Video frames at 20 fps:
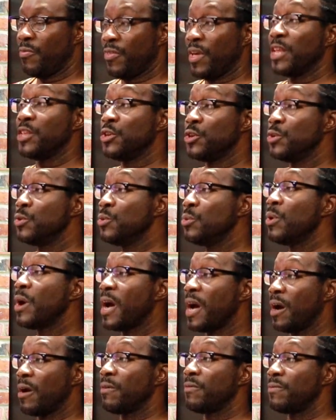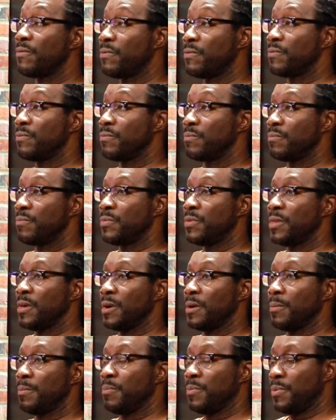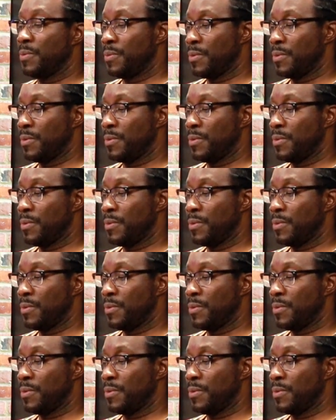then you have the